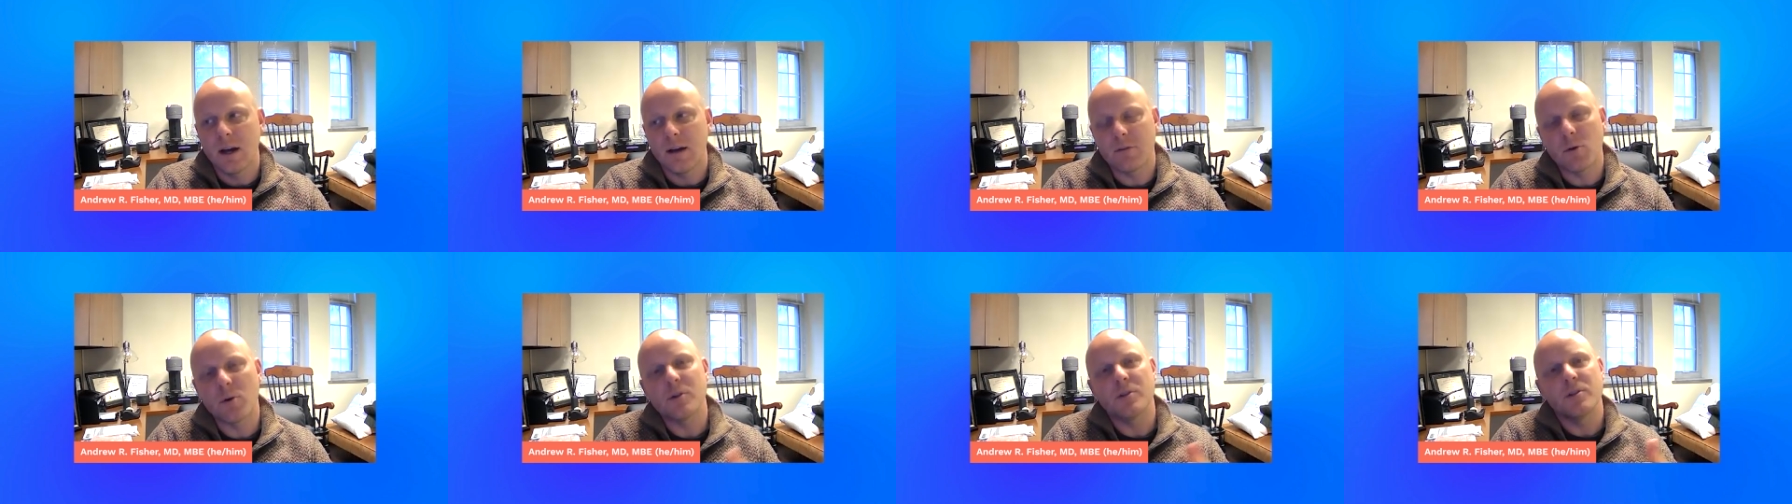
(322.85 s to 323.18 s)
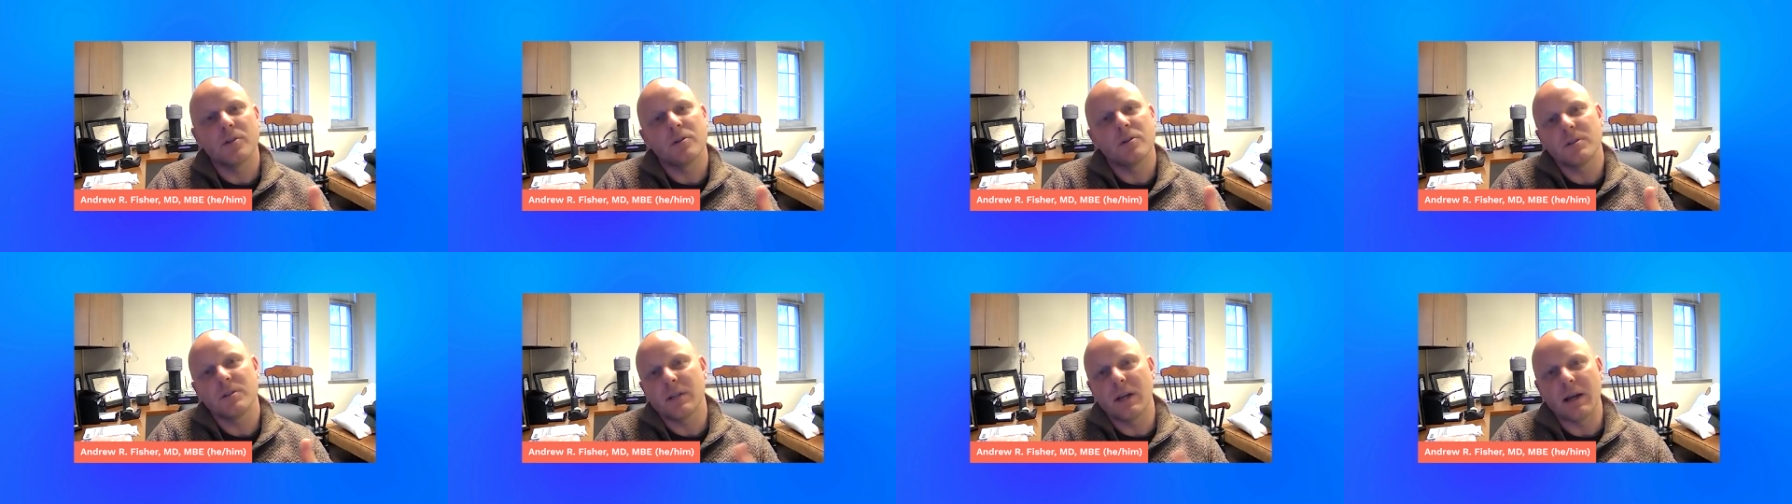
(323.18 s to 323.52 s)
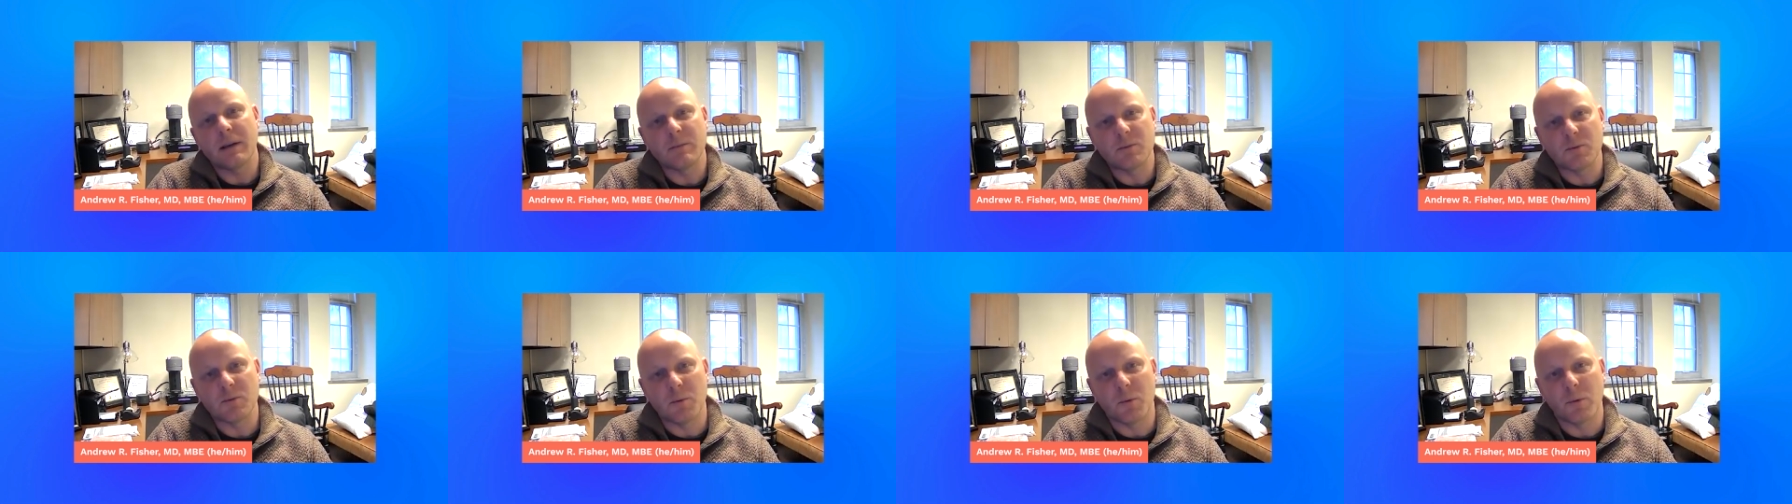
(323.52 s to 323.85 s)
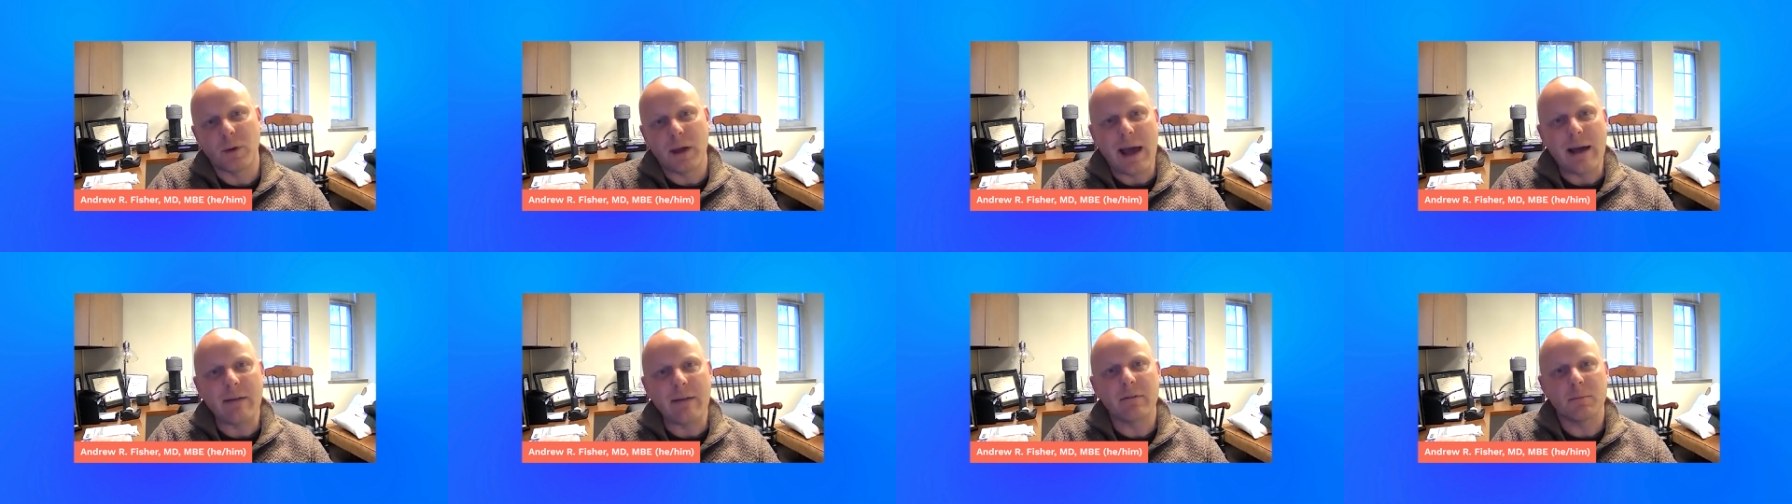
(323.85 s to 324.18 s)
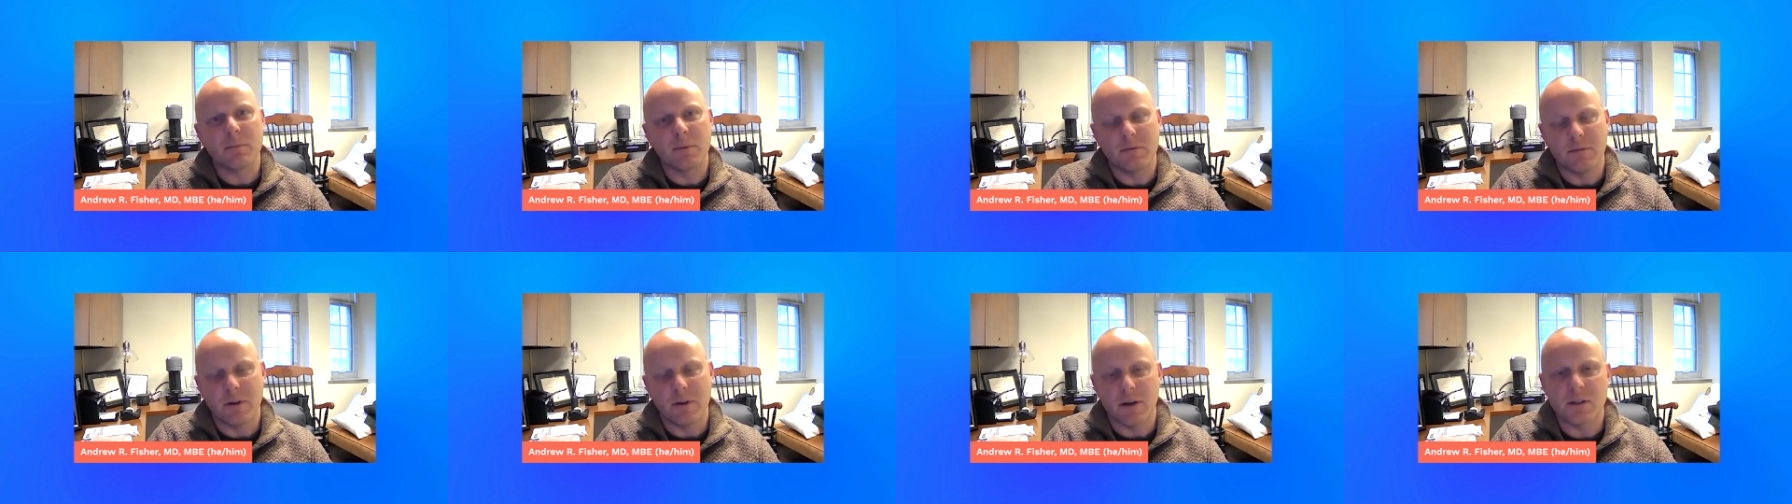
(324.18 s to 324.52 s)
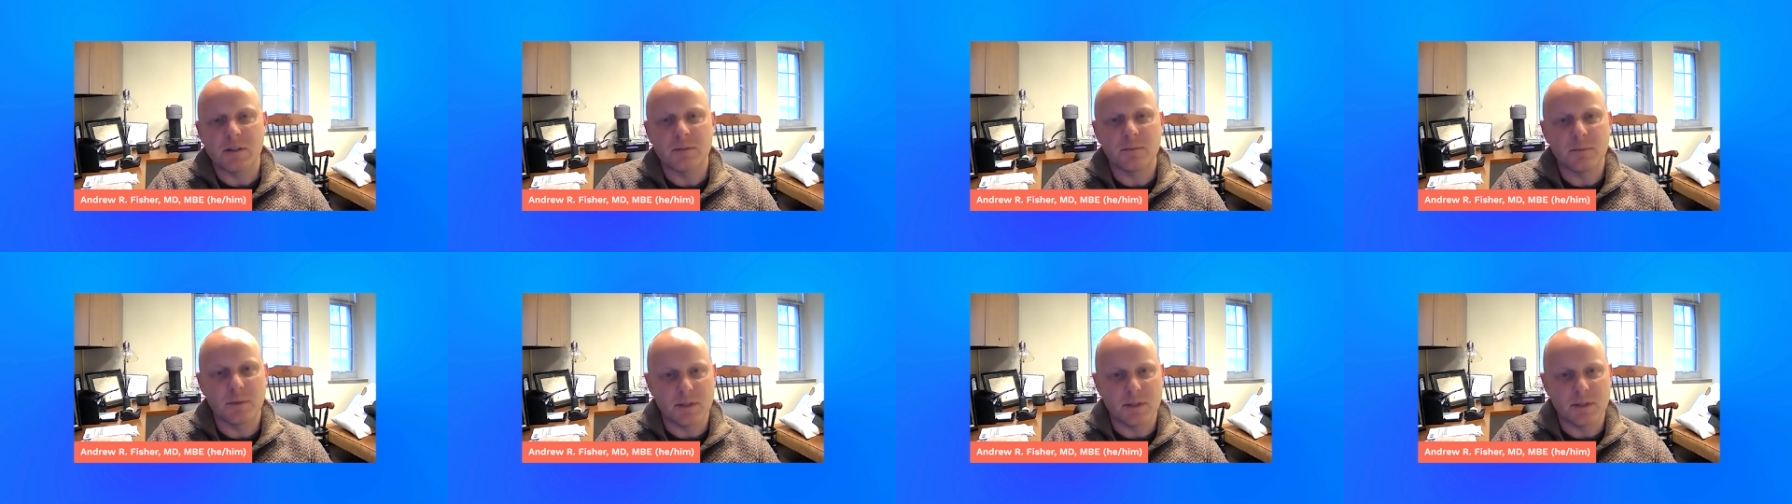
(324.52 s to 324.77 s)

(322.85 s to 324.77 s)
of course, there's times where we have to be very